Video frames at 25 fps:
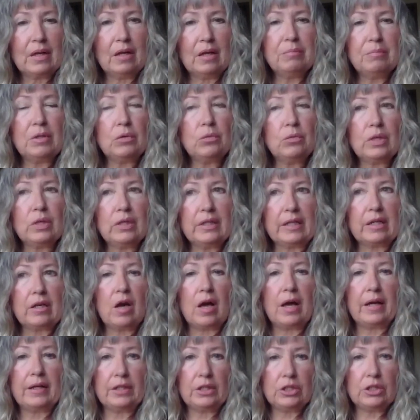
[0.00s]
and be really
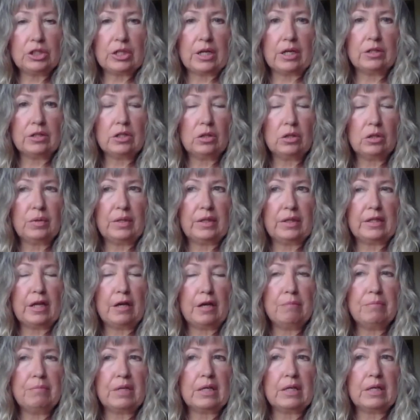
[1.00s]
kind and gentle with
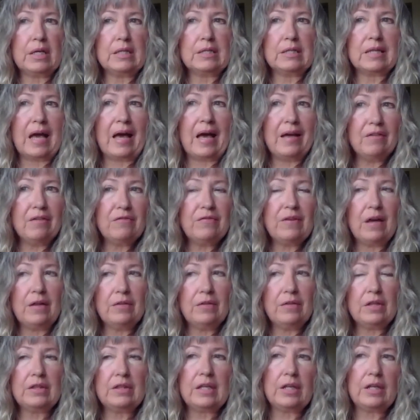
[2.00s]
them, because I
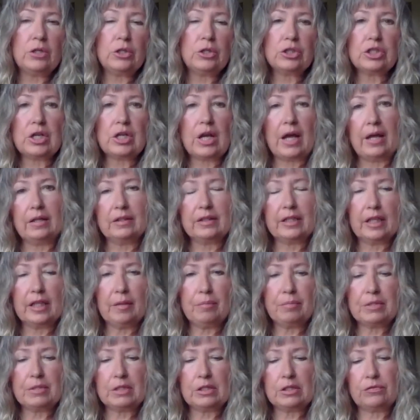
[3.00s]
found that the inner child
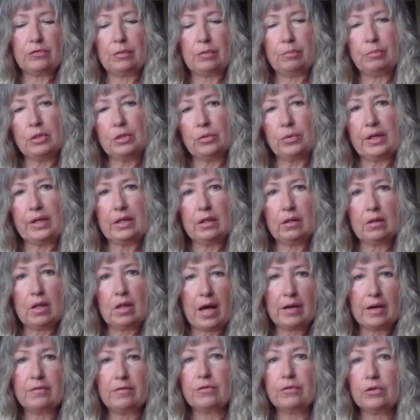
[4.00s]
keeps us from doing a
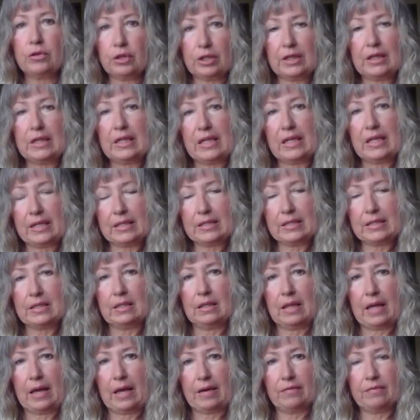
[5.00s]
lot of good things
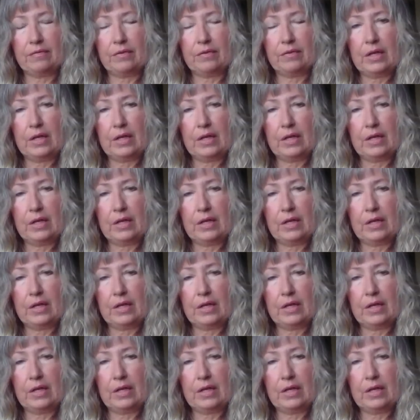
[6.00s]
in life.